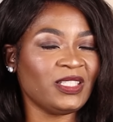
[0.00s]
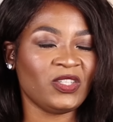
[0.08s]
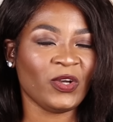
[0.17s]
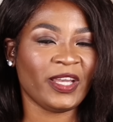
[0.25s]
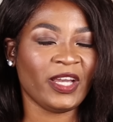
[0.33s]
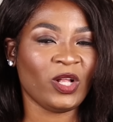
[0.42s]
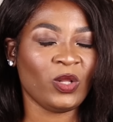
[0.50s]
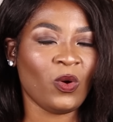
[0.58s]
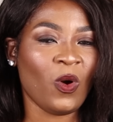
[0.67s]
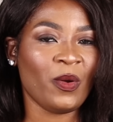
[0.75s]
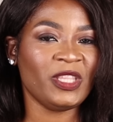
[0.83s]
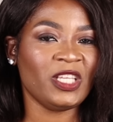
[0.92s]
It's your girl
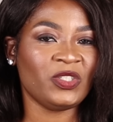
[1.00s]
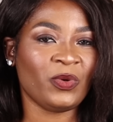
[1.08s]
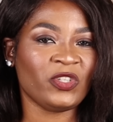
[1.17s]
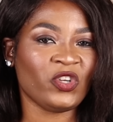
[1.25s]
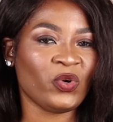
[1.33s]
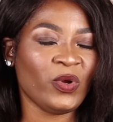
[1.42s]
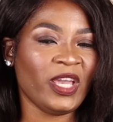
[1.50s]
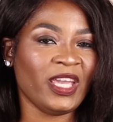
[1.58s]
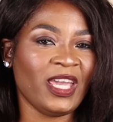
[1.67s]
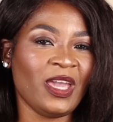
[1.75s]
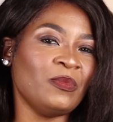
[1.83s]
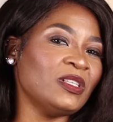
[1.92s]
Oaminish Wajolo,
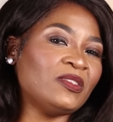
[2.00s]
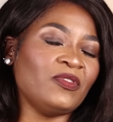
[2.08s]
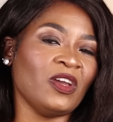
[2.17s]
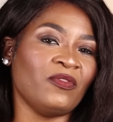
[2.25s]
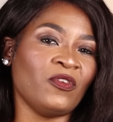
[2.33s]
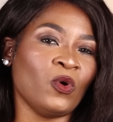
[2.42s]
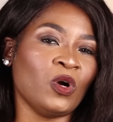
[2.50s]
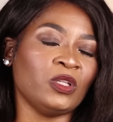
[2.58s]
aka Miss Fearful,